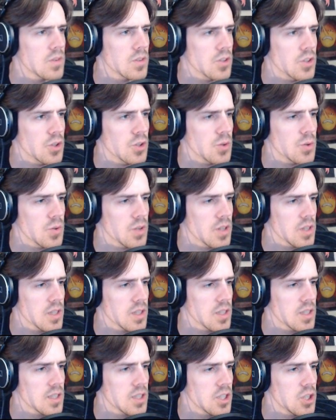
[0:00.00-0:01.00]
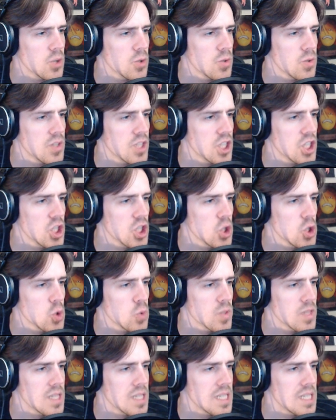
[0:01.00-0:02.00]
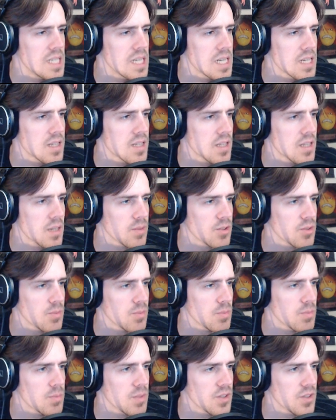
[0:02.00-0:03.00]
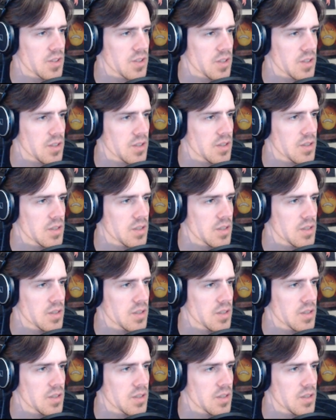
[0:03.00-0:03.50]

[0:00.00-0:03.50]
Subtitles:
do with the dust that I'm just missing.